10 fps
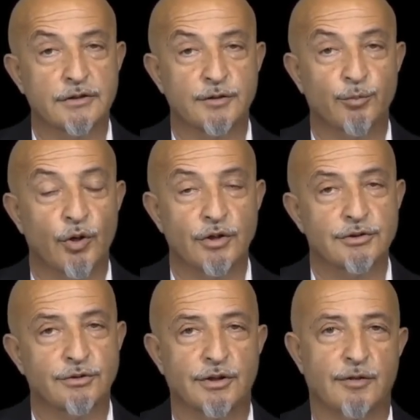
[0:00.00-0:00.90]
Okay, my
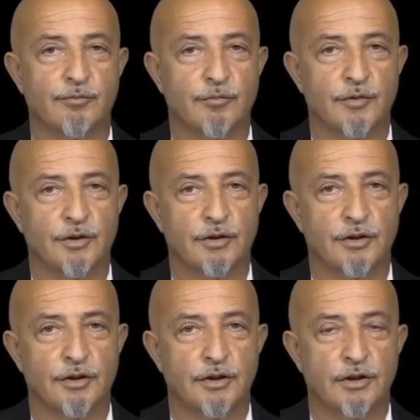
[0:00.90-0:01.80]
brother,
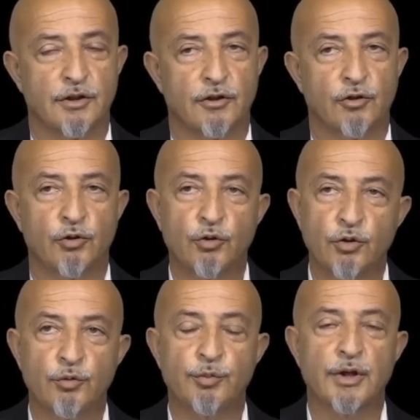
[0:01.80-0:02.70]
what is this
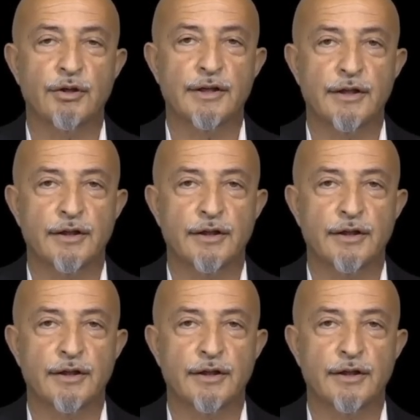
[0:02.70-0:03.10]
applied law?